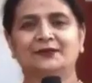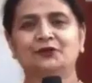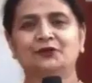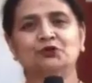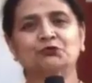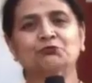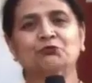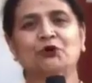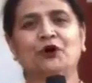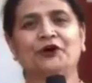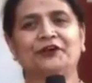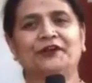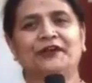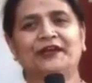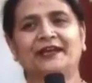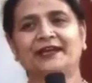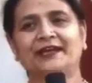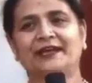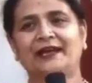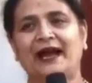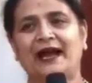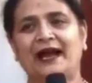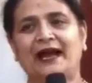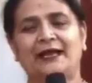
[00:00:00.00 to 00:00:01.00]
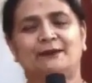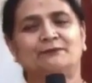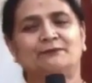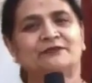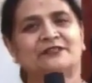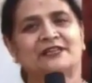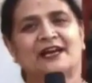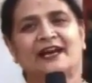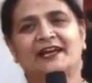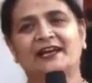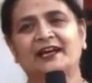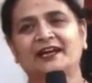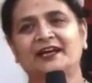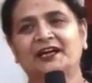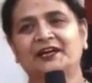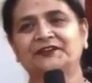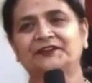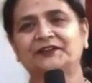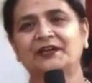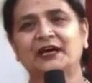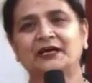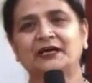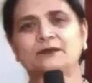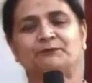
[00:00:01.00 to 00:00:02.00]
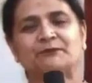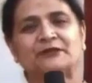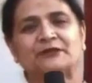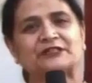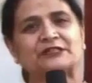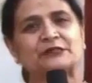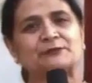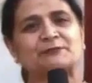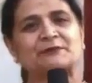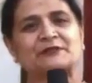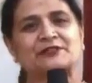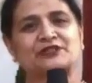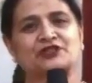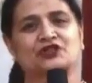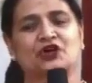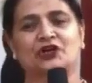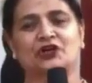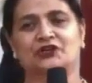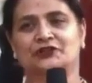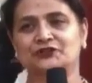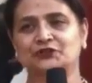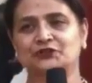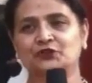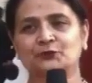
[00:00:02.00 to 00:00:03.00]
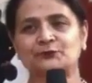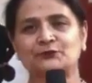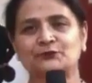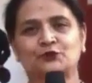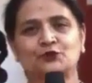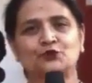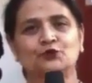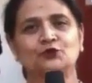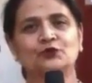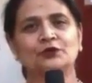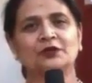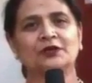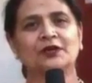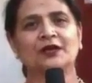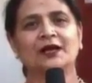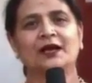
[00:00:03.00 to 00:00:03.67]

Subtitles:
Good morning, I am Chaya Khanna, Principal Scholars Home School.